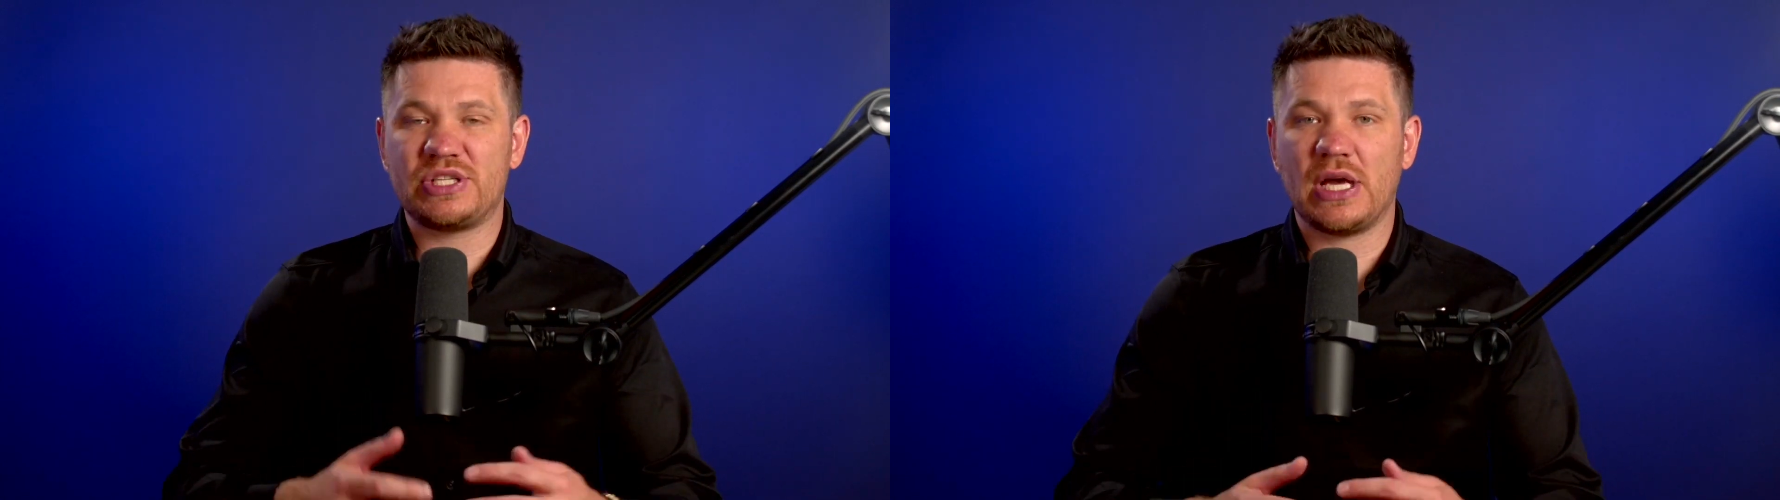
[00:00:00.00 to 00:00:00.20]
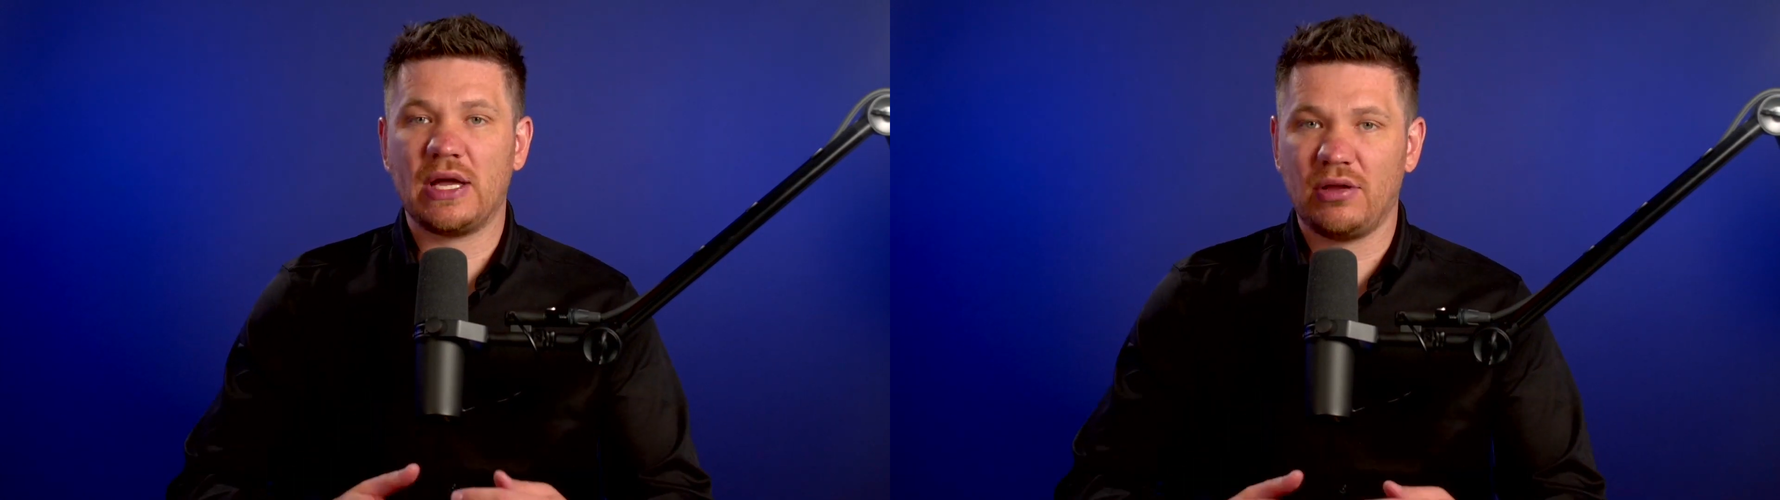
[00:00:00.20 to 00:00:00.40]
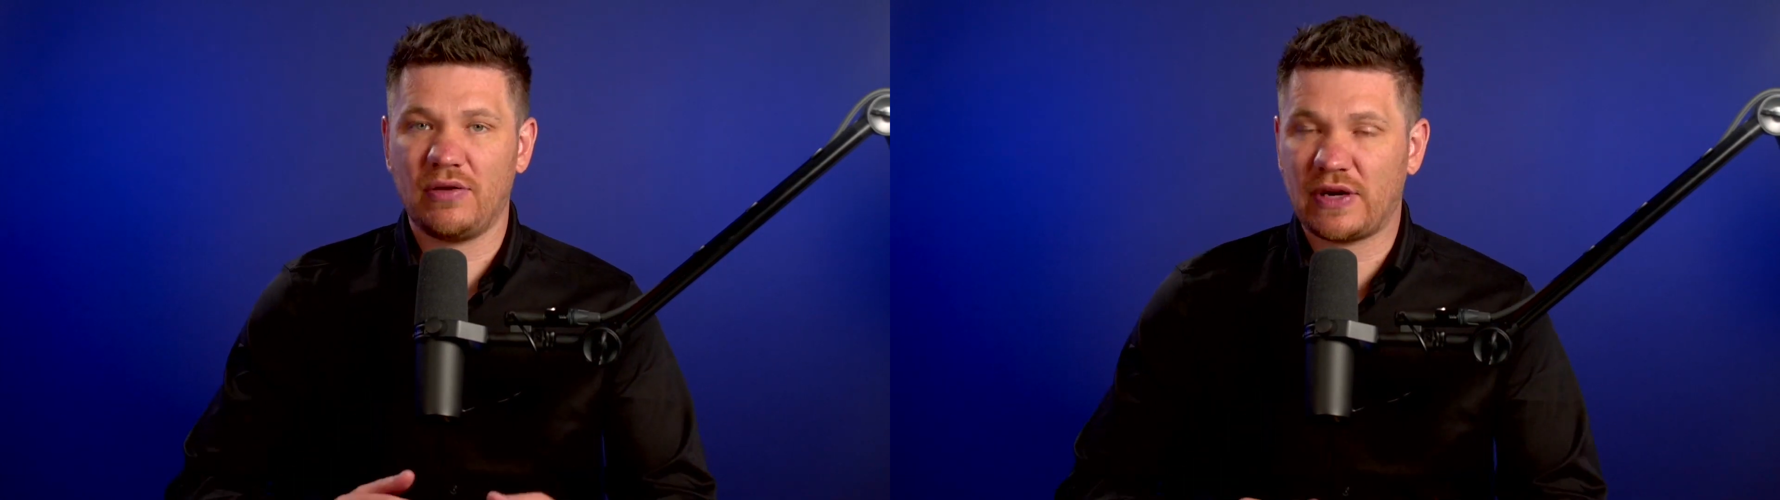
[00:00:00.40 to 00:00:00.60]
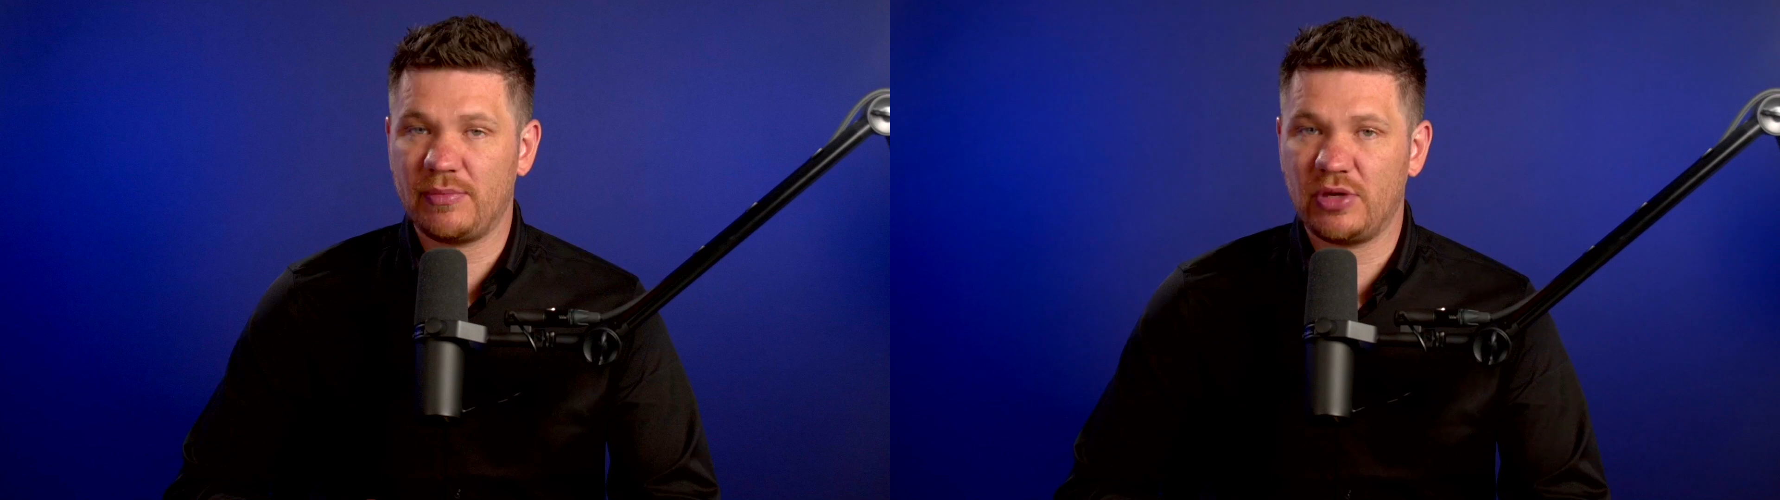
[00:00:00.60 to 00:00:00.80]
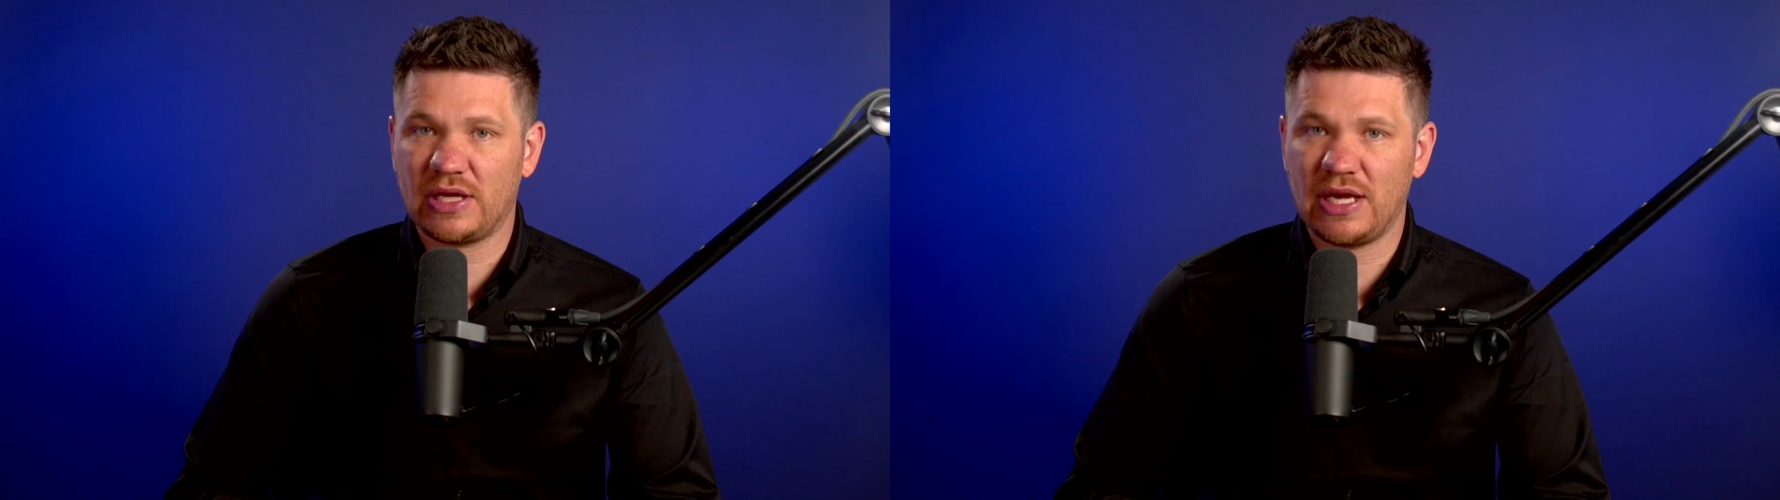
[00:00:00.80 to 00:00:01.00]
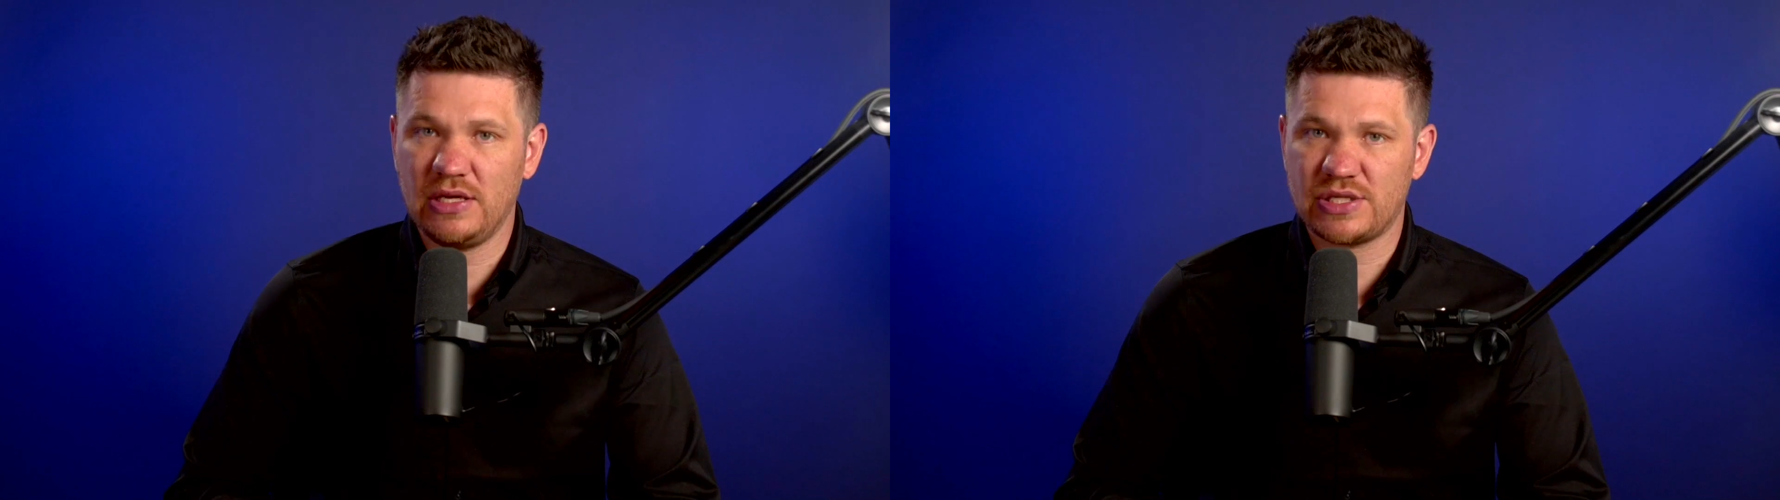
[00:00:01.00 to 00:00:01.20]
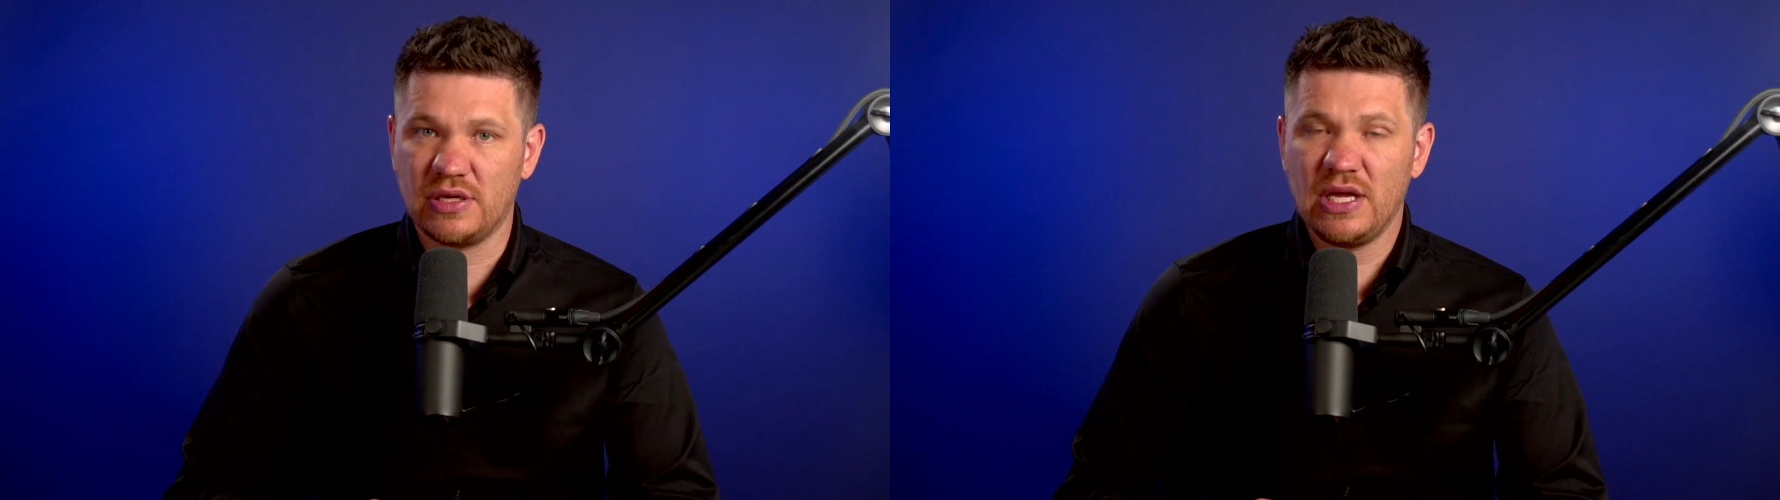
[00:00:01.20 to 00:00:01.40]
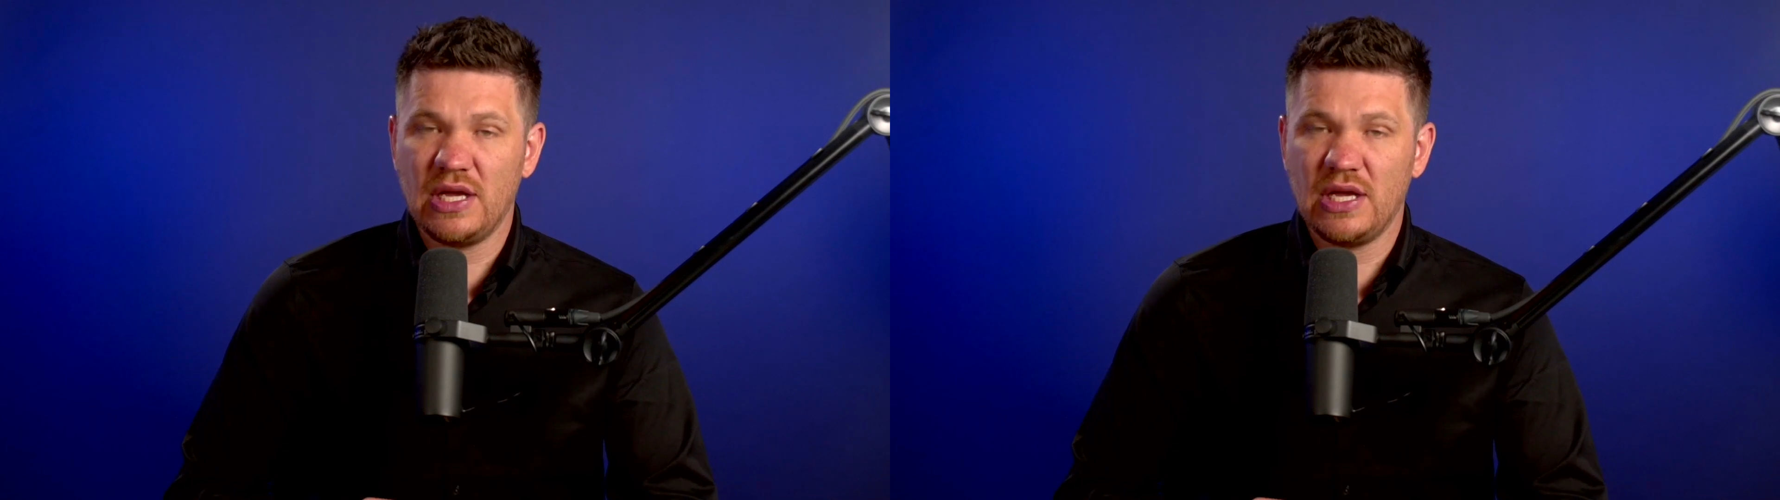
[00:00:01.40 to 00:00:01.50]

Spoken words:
channel of communication.